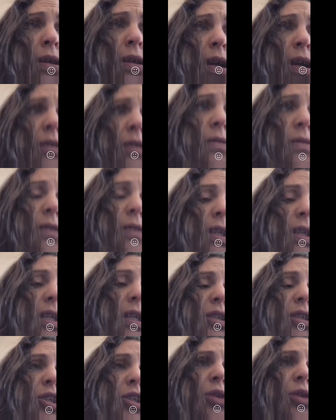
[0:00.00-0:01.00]
Yeah, dude,
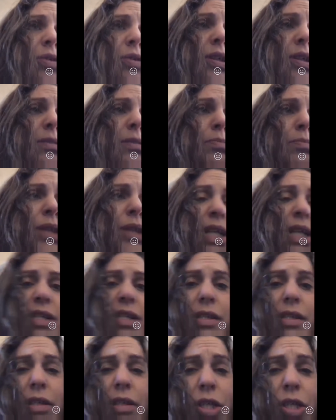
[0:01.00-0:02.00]
he totally
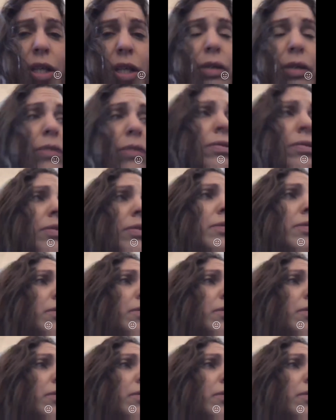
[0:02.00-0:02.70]
plays the cello.